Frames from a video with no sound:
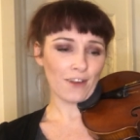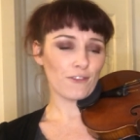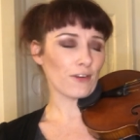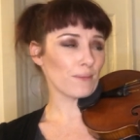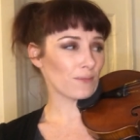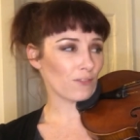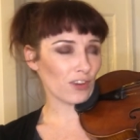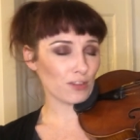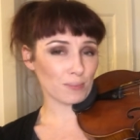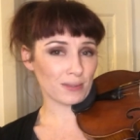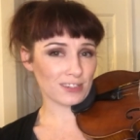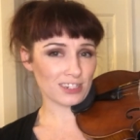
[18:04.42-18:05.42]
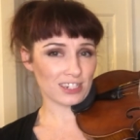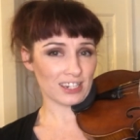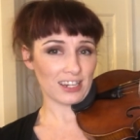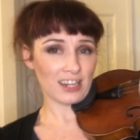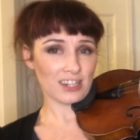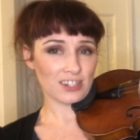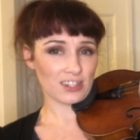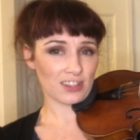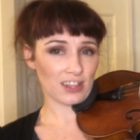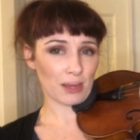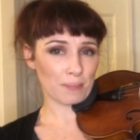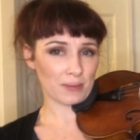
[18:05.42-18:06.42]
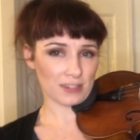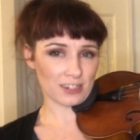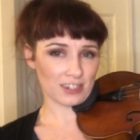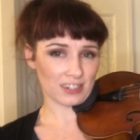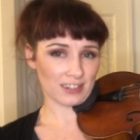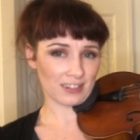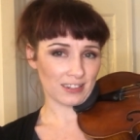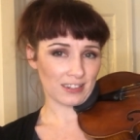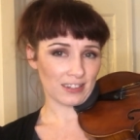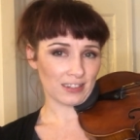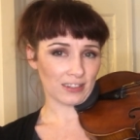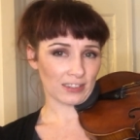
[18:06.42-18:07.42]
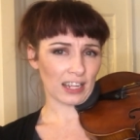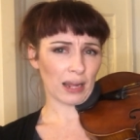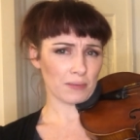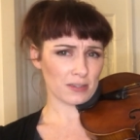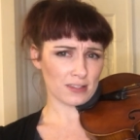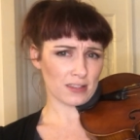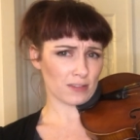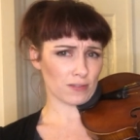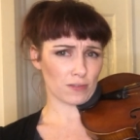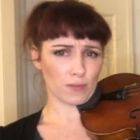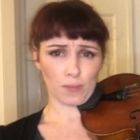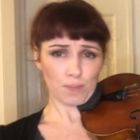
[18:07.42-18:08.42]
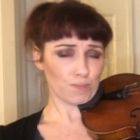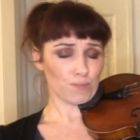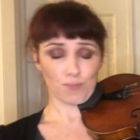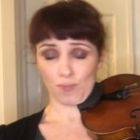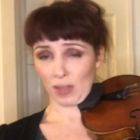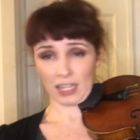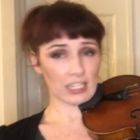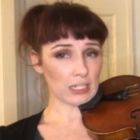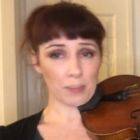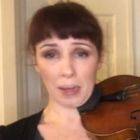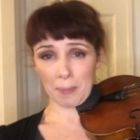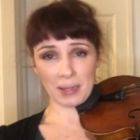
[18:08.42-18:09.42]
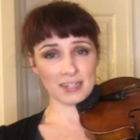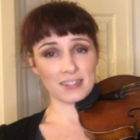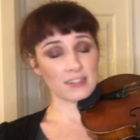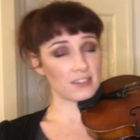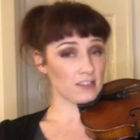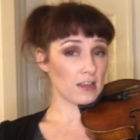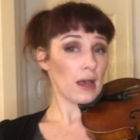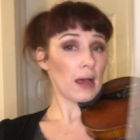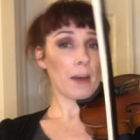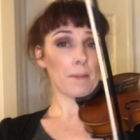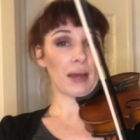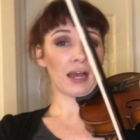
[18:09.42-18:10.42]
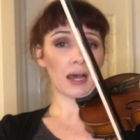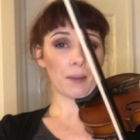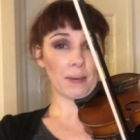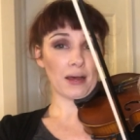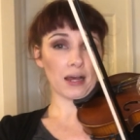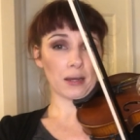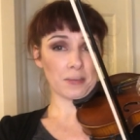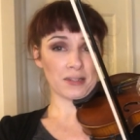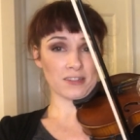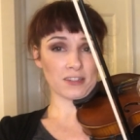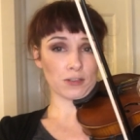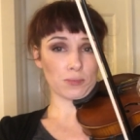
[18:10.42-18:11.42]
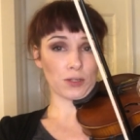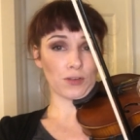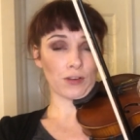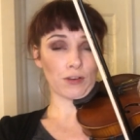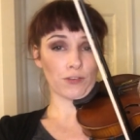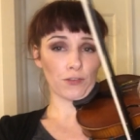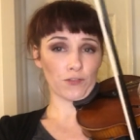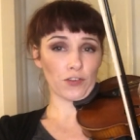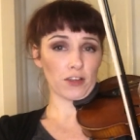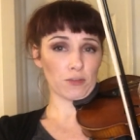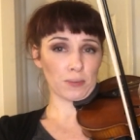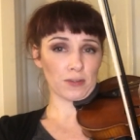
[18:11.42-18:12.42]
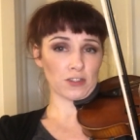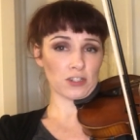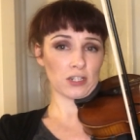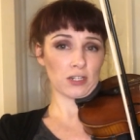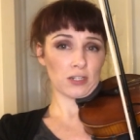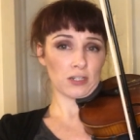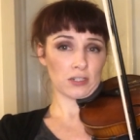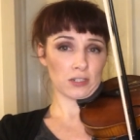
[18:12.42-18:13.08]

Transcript: from first position to third position. Okay, I'm just thinking about my distance. My upper arm is still moving from first position